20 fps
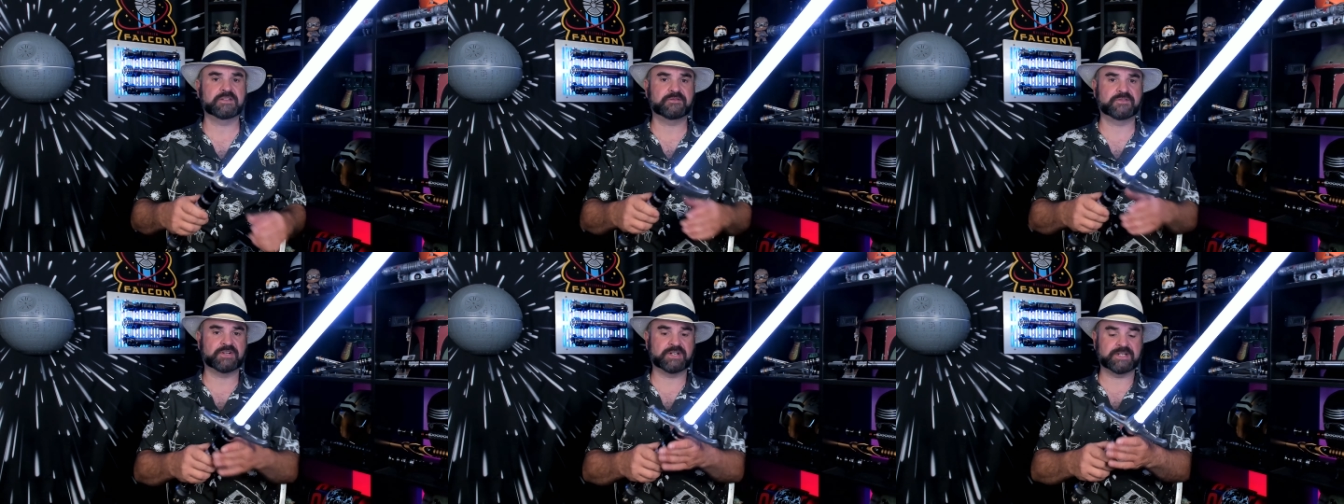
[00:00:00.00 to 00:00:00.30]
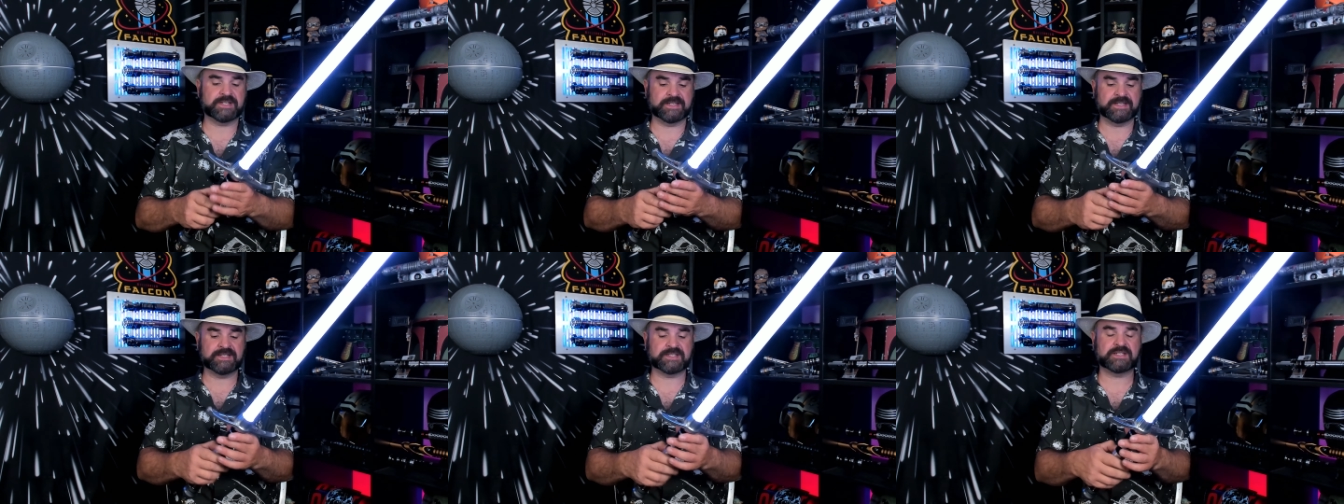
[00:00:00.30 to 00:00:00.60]

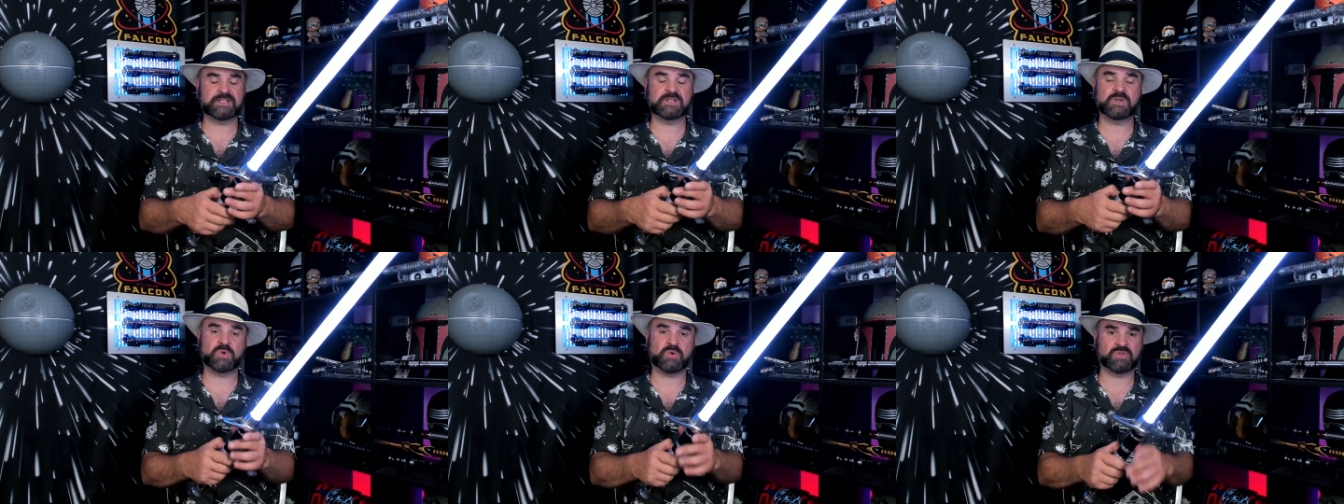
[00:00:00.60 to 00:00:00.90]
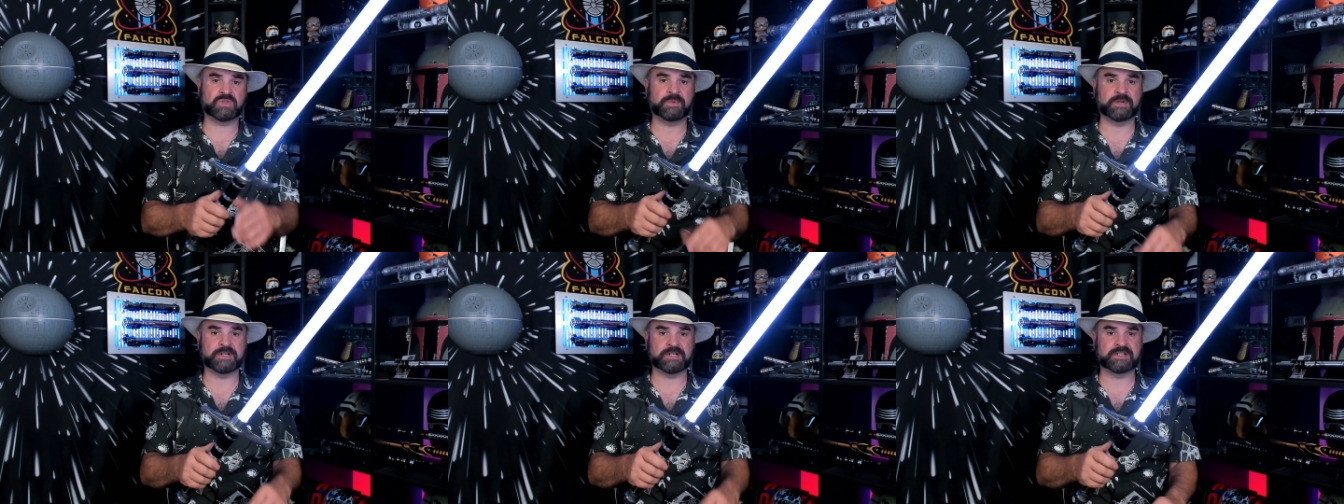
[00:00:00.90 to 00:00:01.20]
Very easy, you
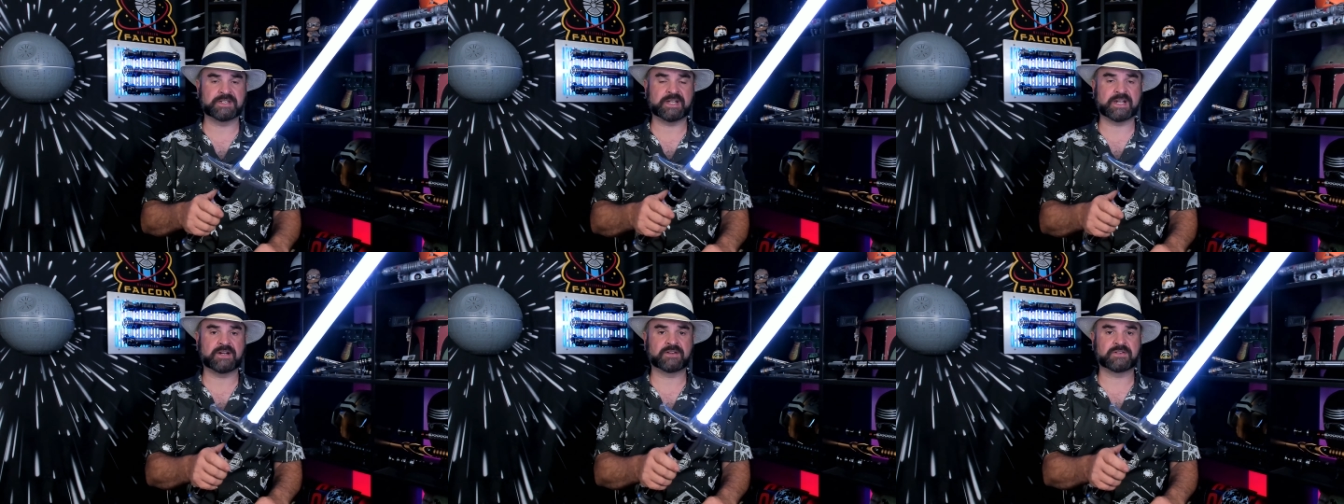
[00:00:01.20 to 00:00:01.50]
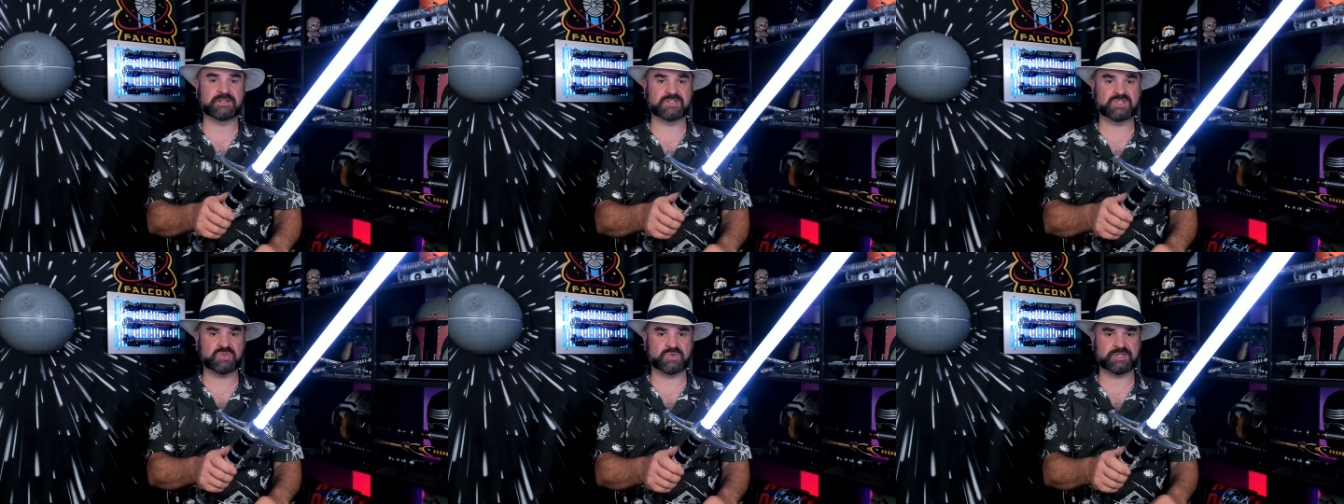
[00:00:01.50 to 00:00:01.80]
hold the button
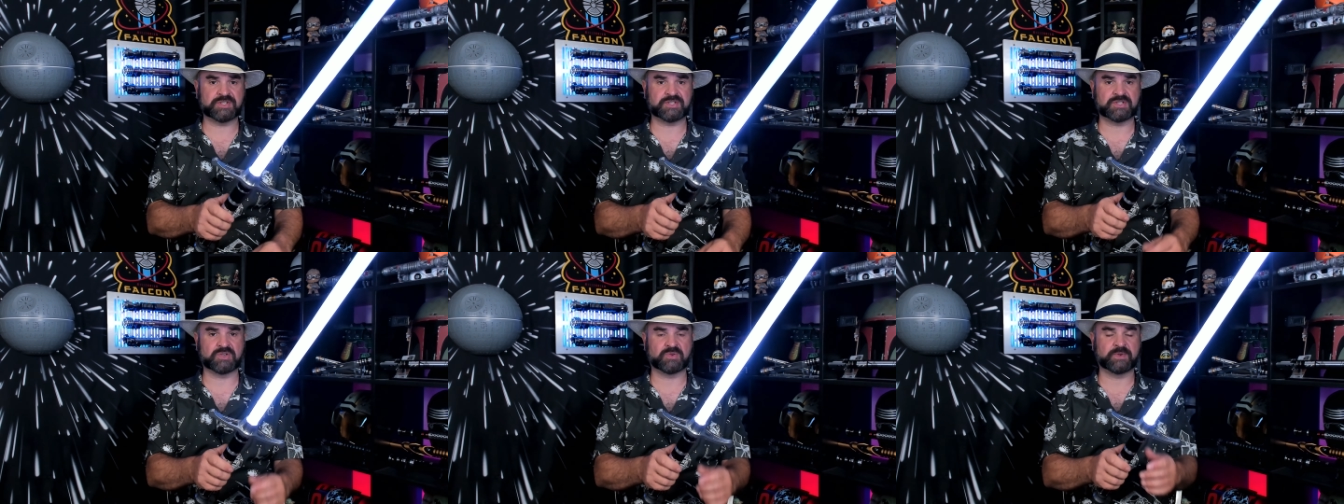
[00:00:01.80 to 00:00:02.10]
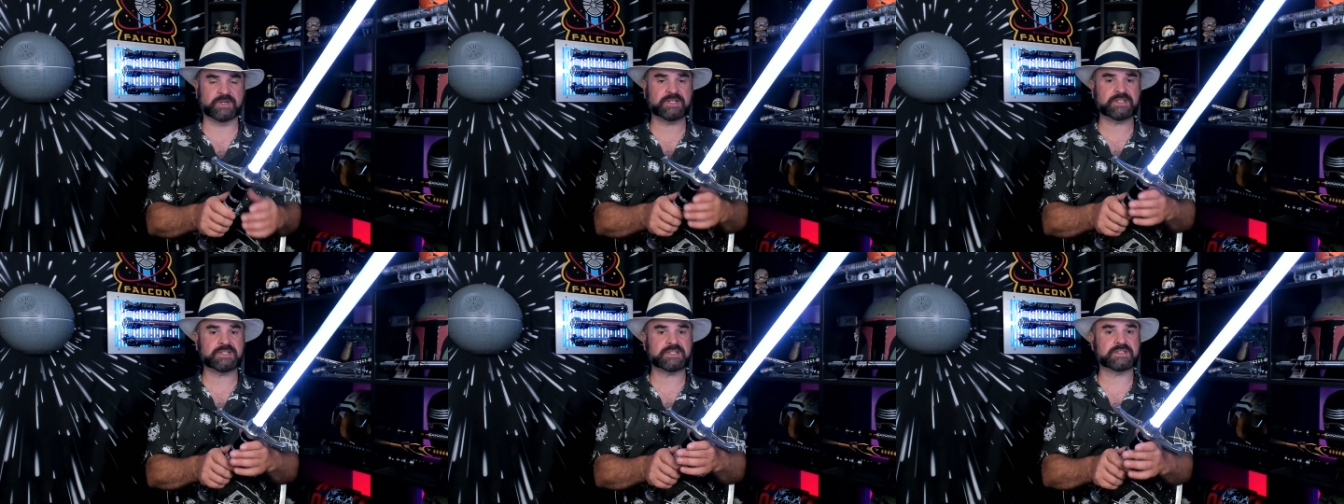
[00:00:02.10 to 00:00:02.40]
down and twist your
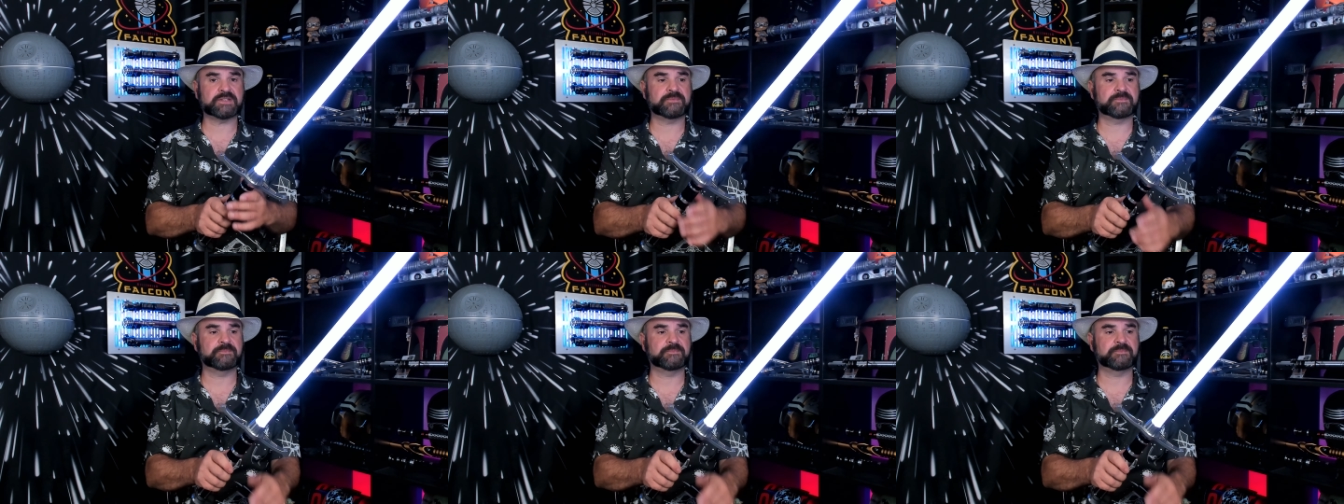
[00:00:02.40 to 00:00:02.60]
wrist.